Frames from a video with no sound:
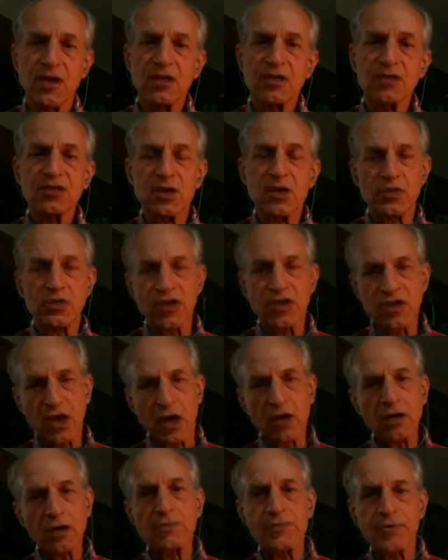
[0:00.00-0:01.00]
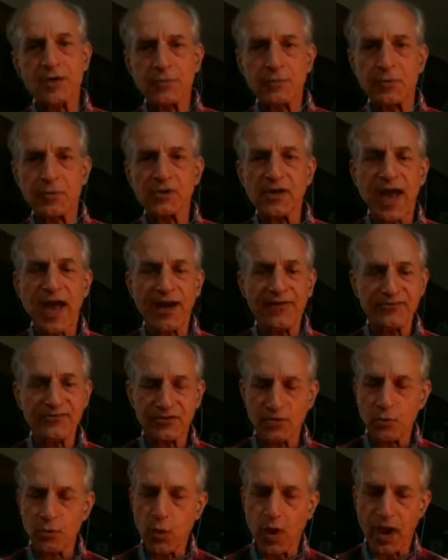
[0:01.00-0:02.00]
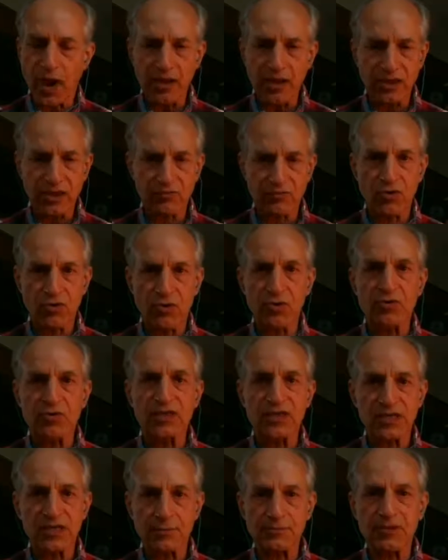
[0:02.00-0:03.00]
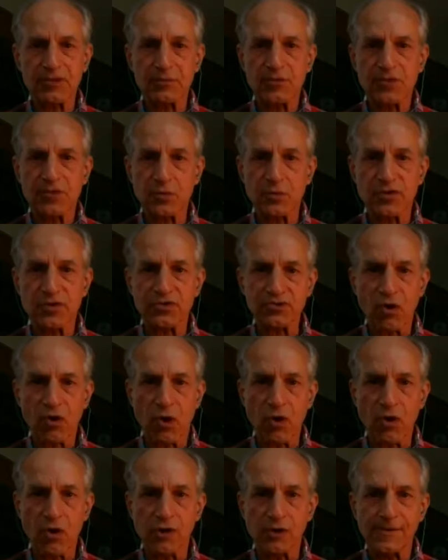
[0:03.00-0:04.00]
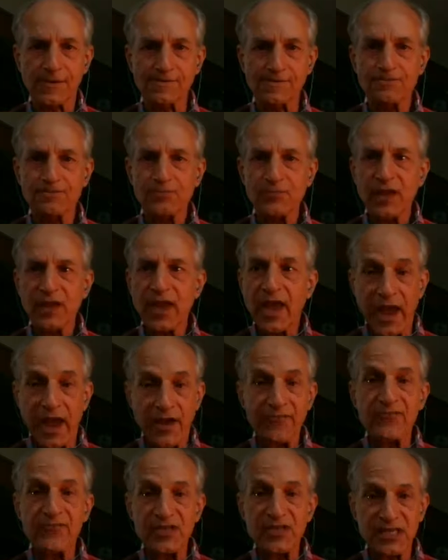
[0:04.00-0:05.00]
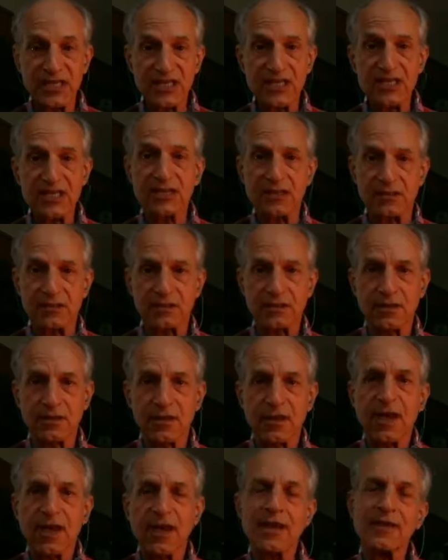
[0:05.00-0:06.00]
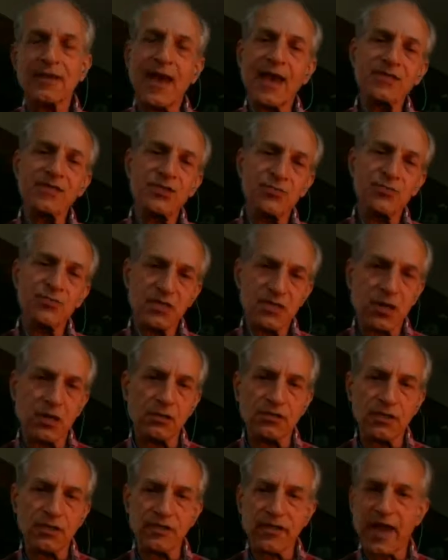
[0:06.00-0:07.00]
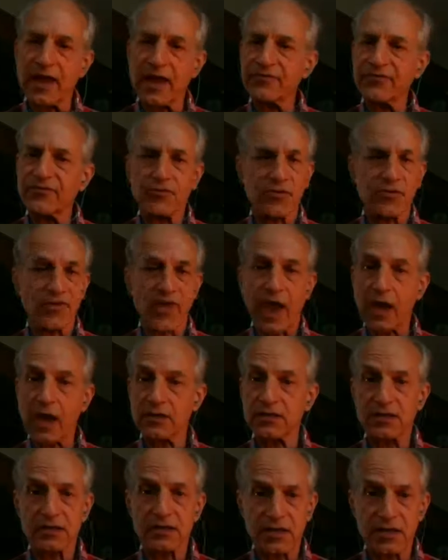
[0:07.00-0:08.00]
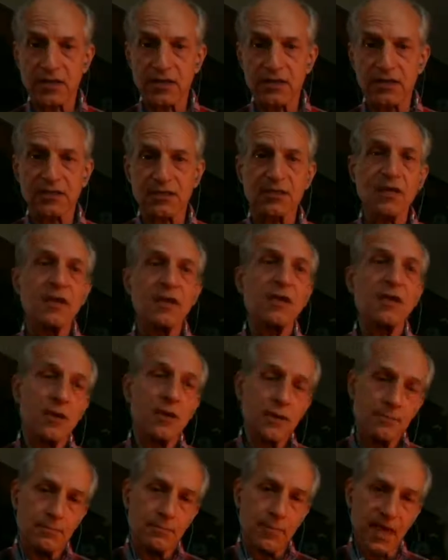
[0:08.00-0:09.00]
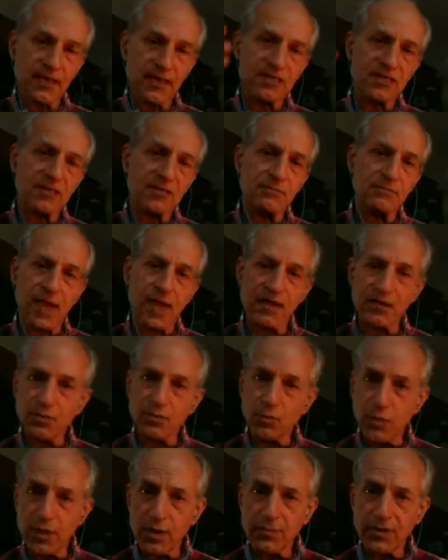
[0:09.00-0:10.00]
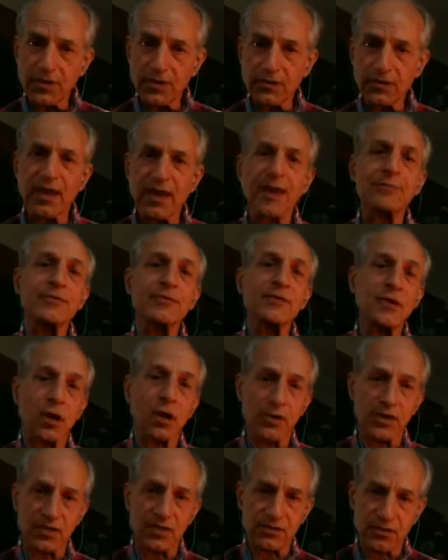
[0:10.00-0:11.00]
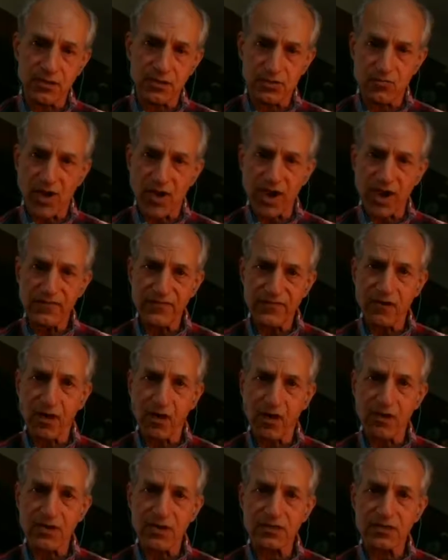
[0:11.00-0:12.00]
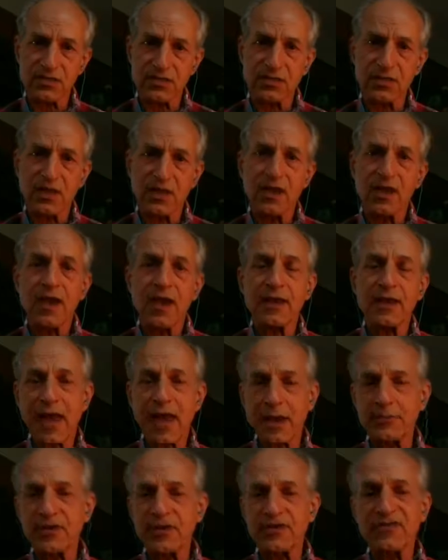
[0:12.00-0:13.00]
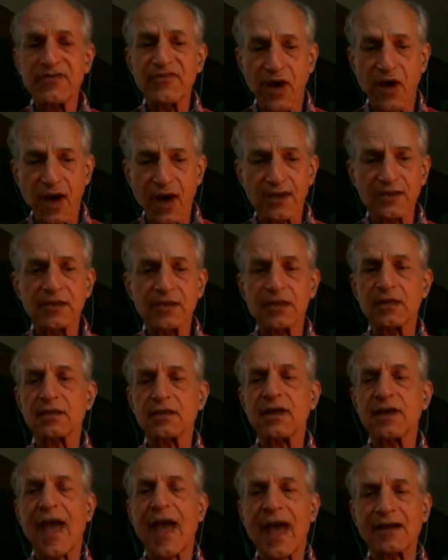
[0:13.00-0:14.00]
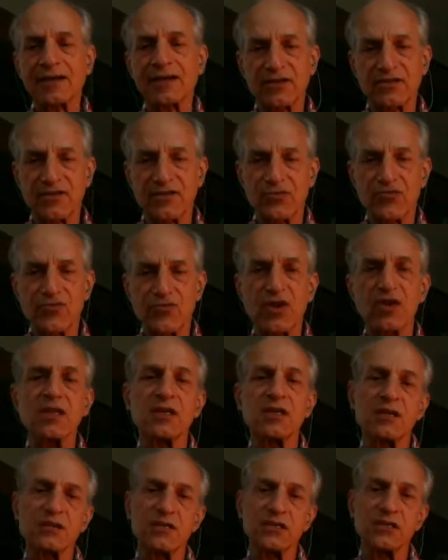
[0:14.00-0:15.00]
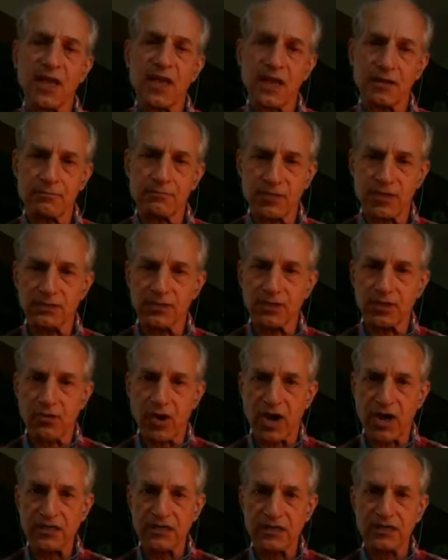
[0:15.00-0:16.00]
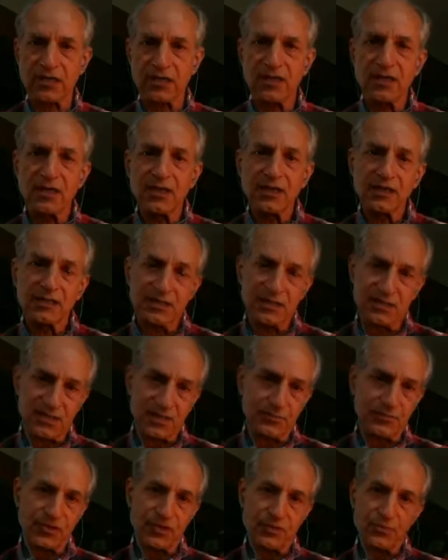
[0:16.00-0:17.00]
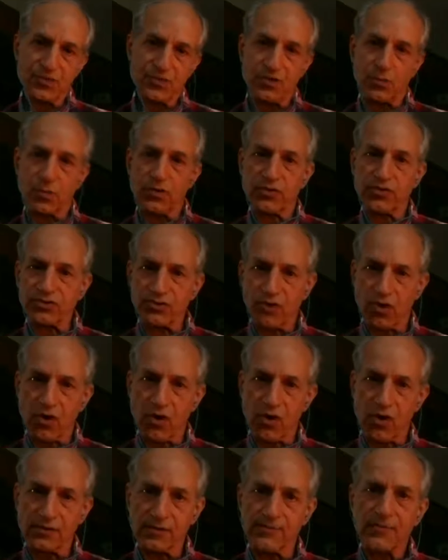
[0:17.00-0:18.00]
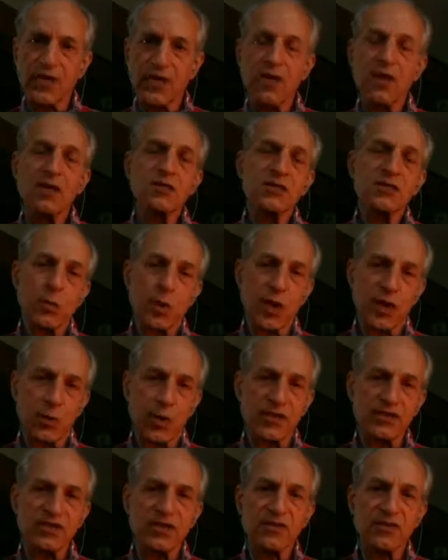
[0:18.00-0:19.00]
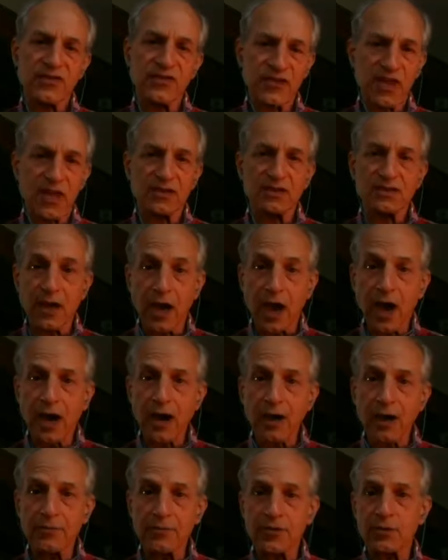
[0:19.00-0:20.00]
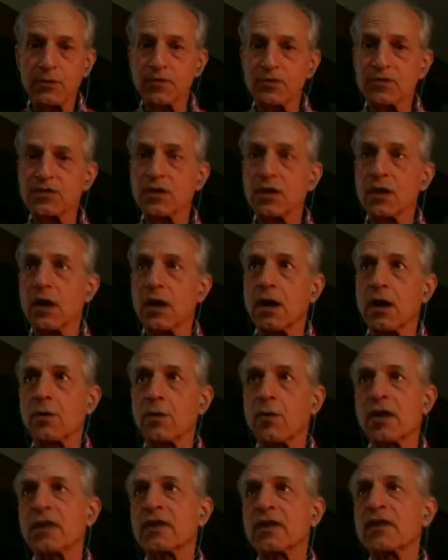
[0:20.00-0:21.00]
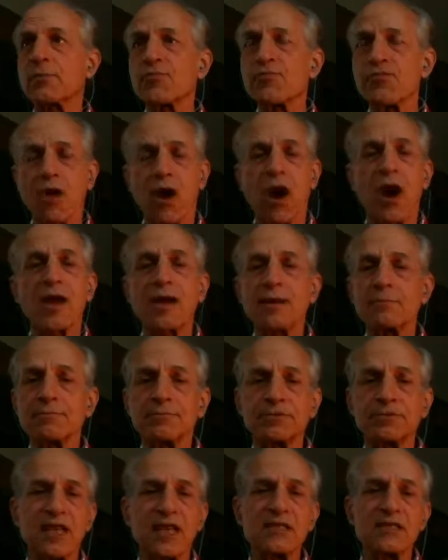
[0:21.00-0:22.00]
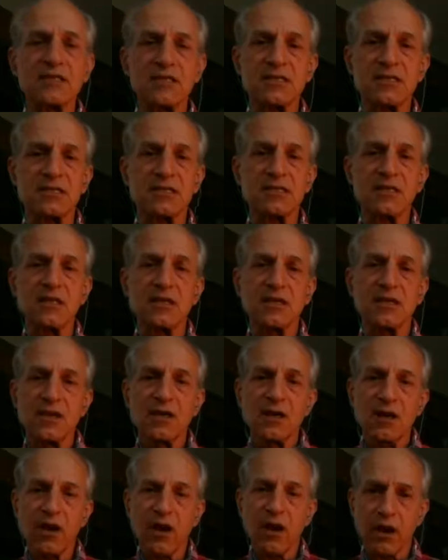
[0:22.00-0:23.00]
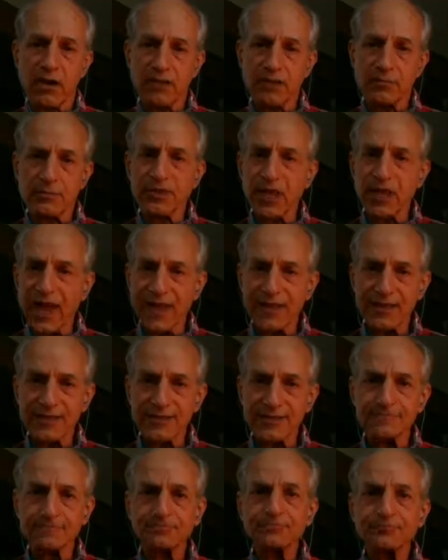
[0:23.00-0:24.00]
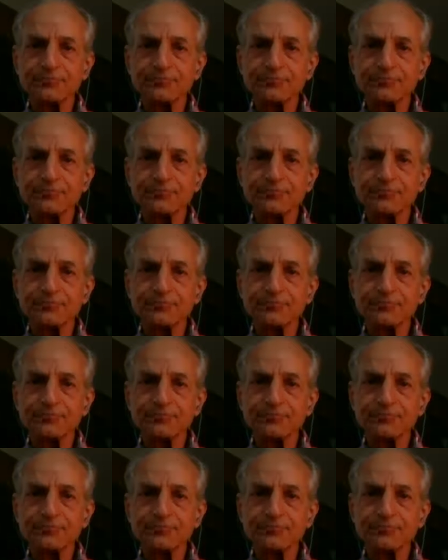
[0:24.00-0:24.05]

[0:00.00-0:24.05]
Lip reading: So the younger people have to wade through the symptoms of withdrawal every season. And as a result of that, for 1,000 years, medicine men and women have been going into the rainforest and have been finding active ingredients that ameliorates the symptoms of withdrawal. So when I went to Vietnam, it was one of the prime places on the planet